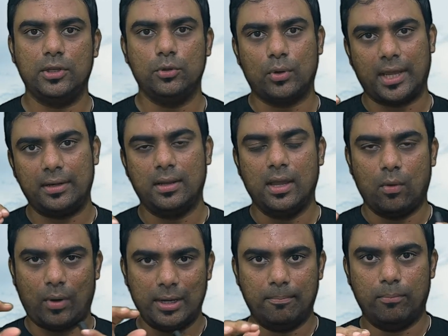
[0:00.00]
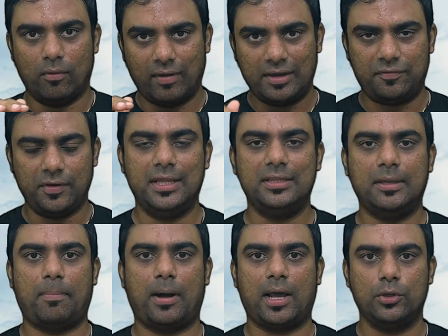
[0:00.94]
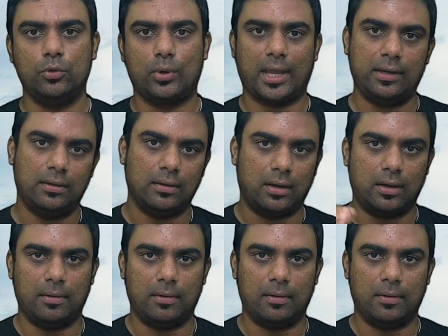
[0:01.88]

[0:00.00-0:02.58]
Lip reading: You can, while filling the PAR, you can